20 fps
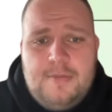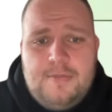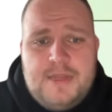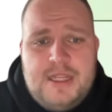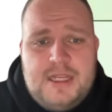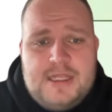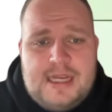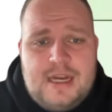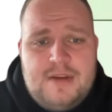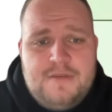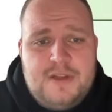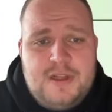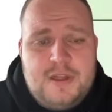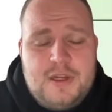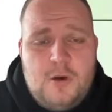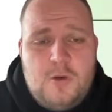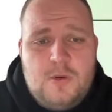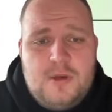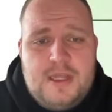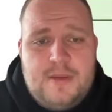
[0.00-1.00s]
Is having the
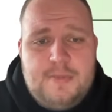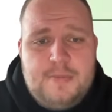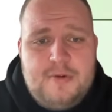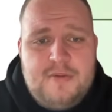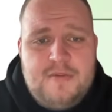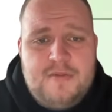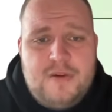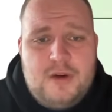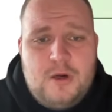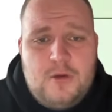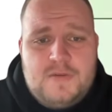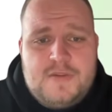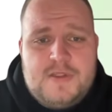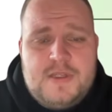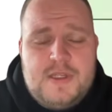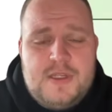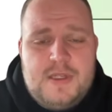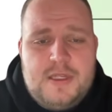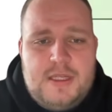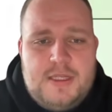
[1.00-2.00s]
goalkeeper involved
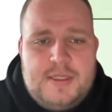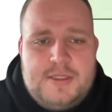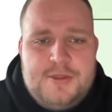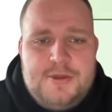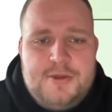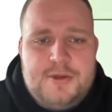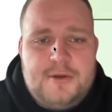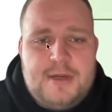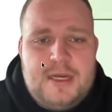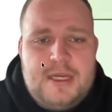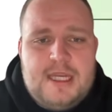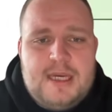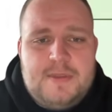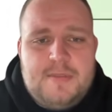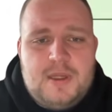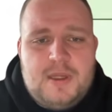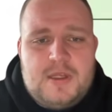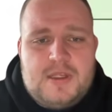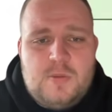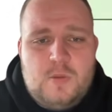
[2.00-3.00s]
to create that
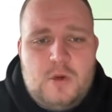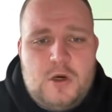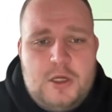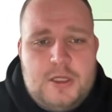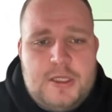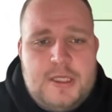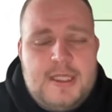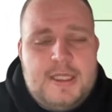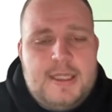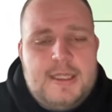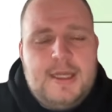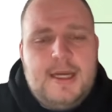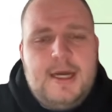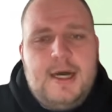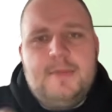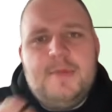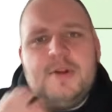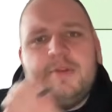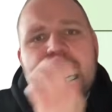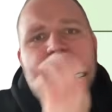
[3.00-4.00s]
+1.
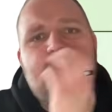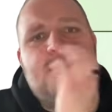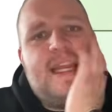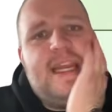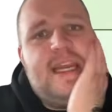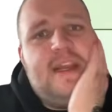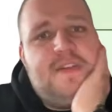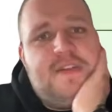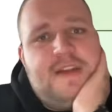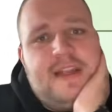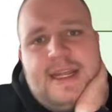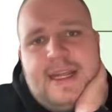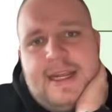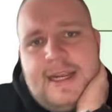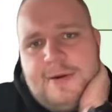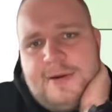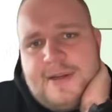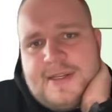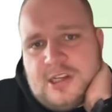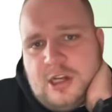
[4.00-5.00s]
A real key thing
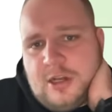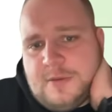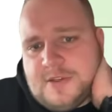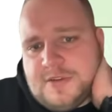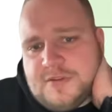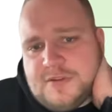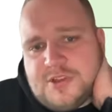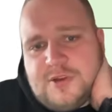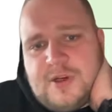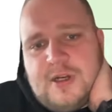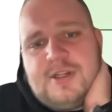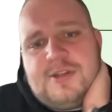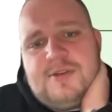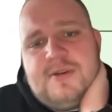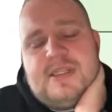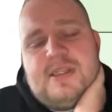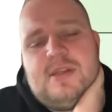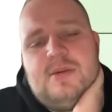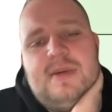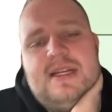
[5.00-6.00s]
here in terms of structure
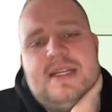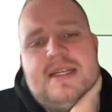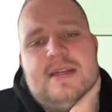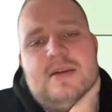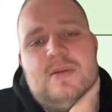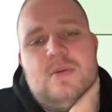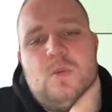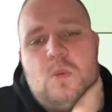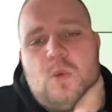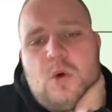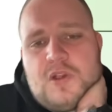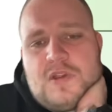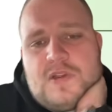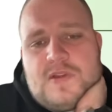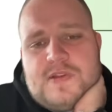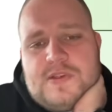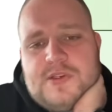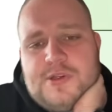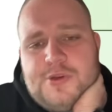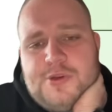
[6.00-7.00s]
is that we didn't
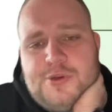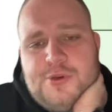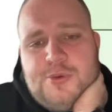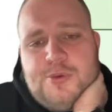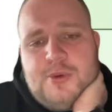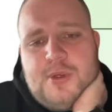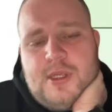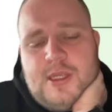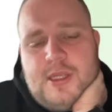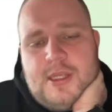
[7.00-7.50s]
want to.